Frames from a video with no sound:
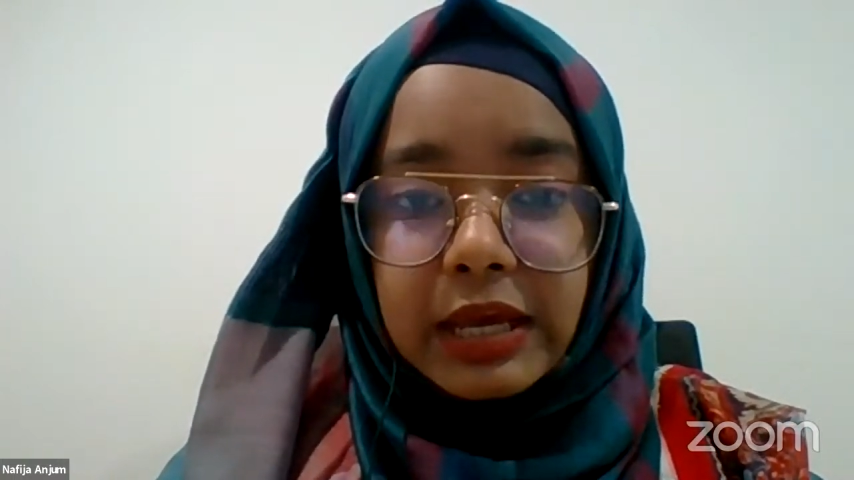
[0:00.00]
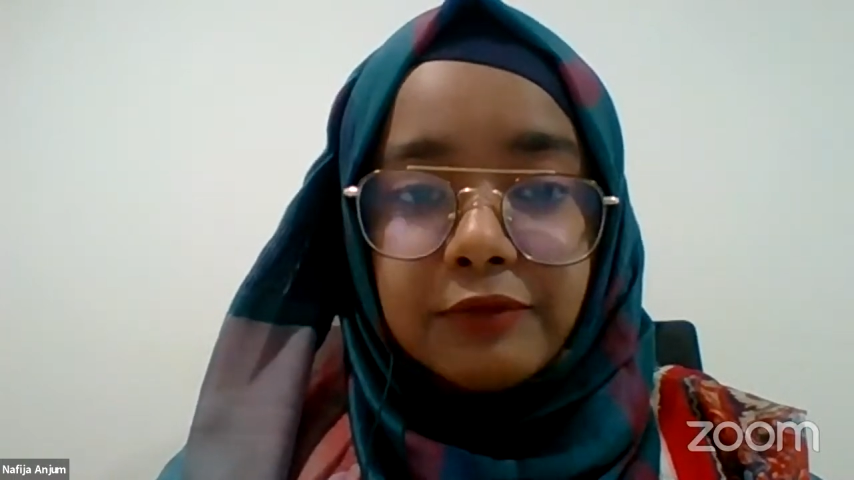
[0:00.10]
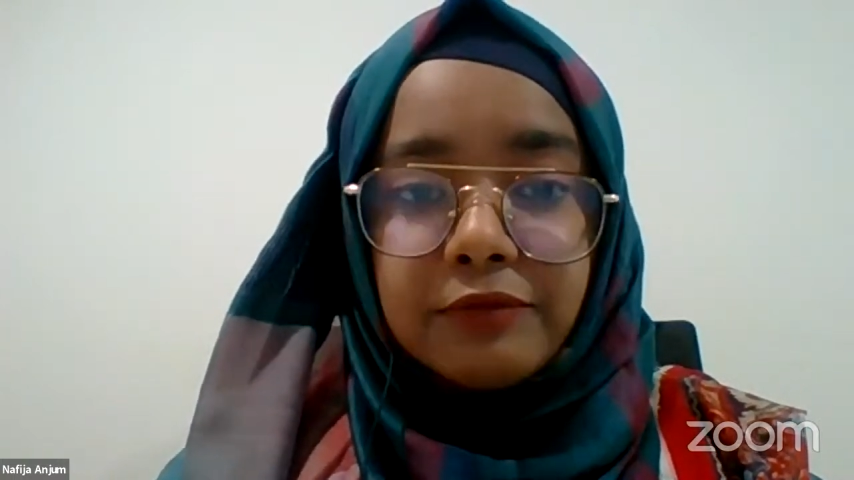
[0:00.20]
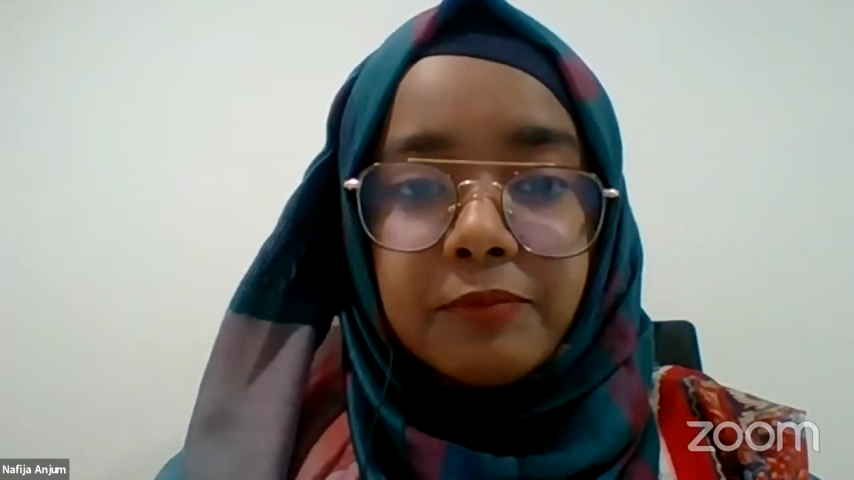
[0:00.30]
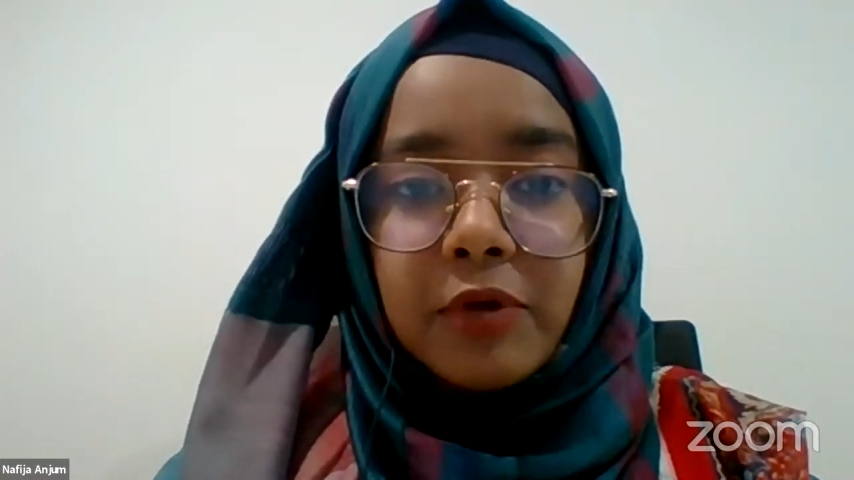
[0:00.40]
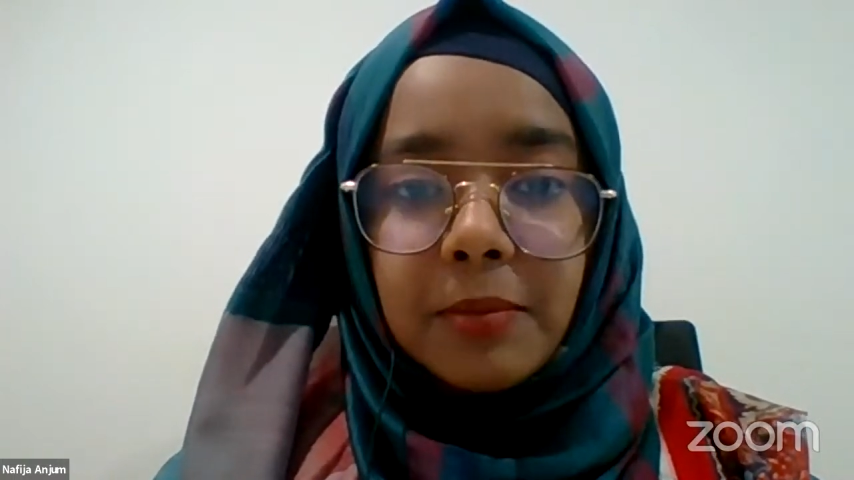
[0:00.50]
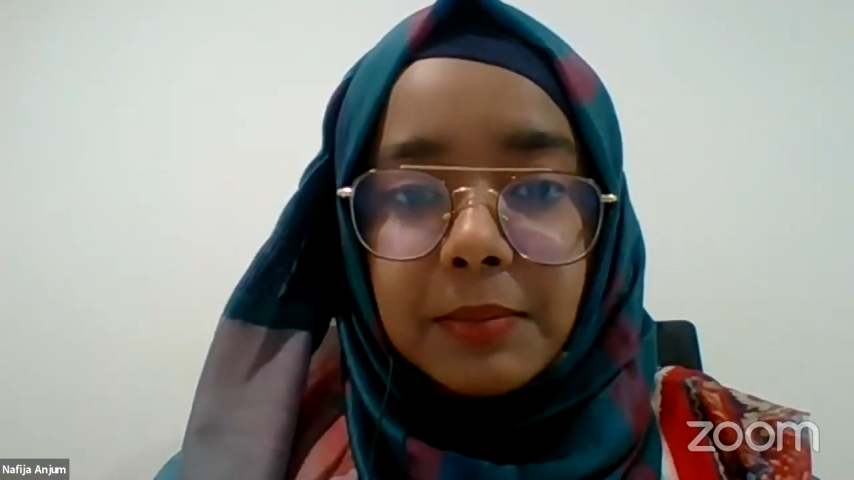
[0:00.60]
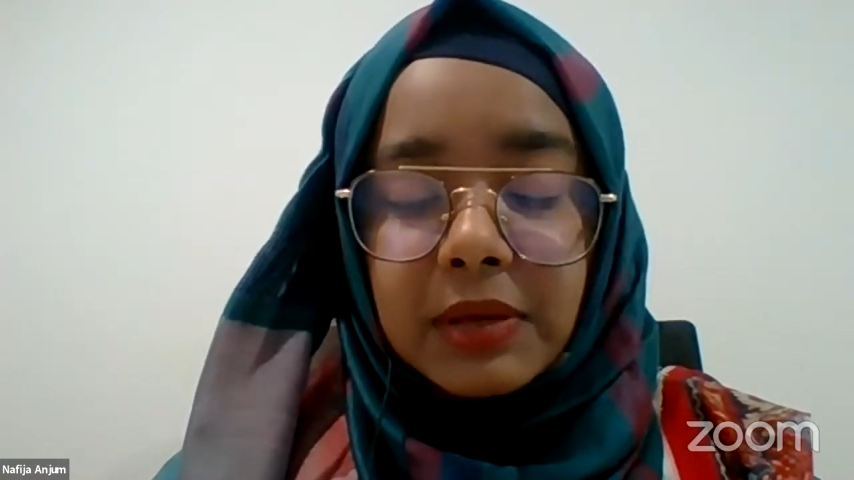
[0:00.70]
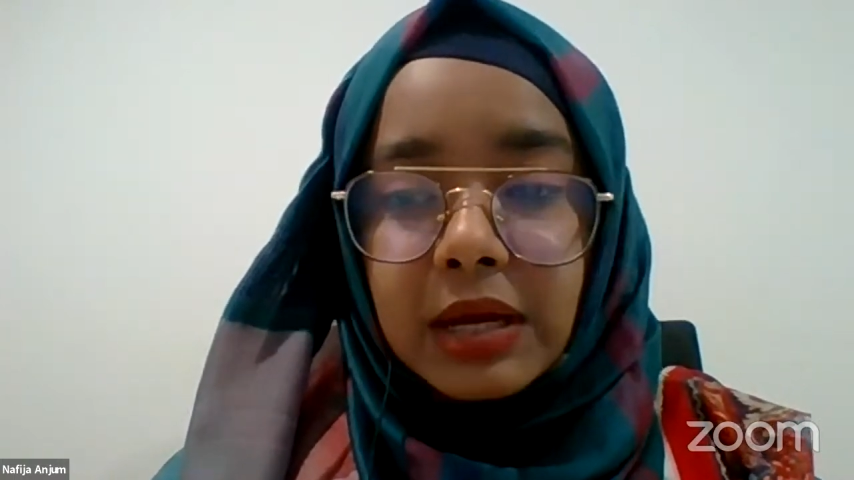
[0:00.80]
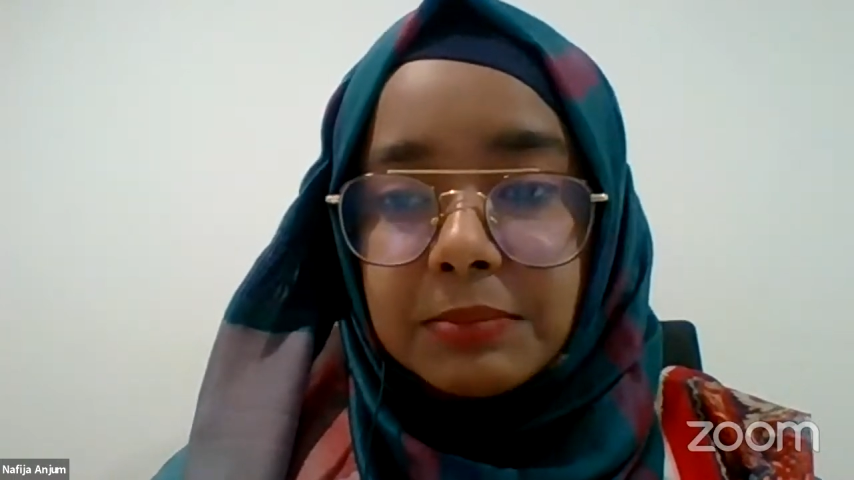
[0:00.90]
head from
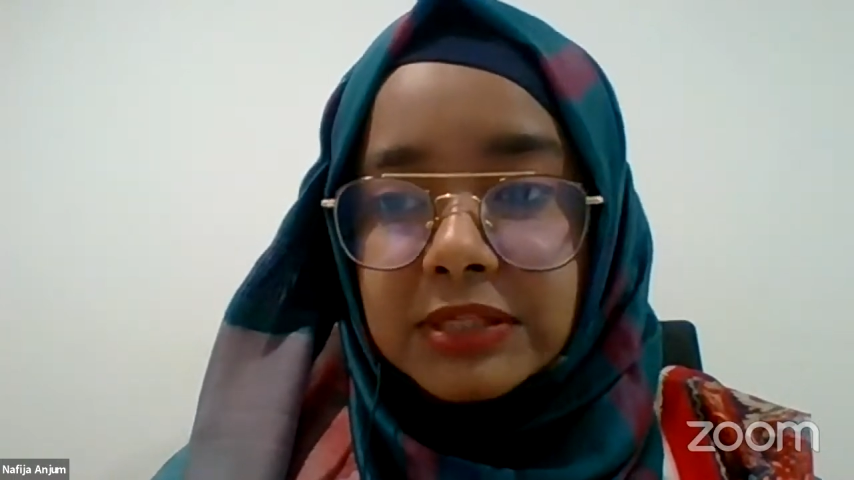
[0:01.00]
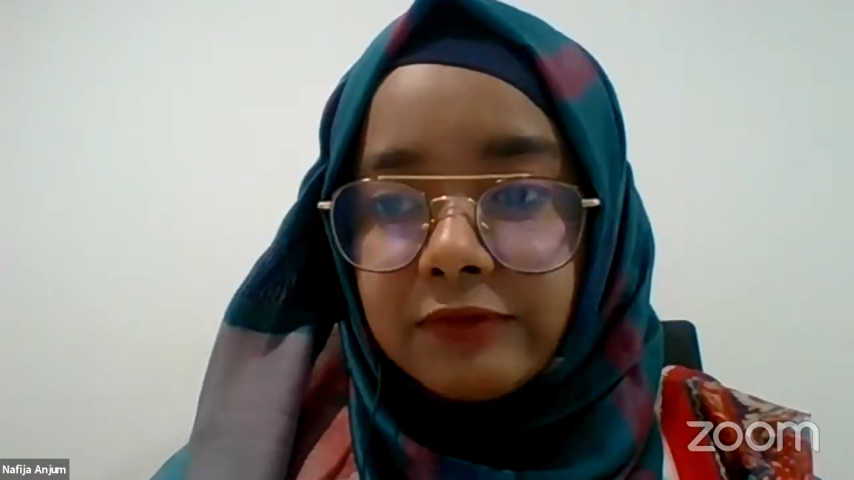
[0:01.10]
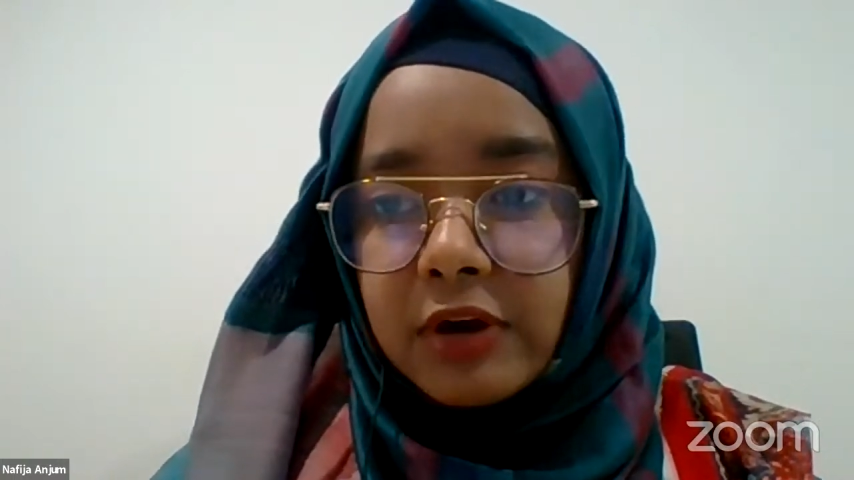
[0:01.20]
Birmingham, Ms.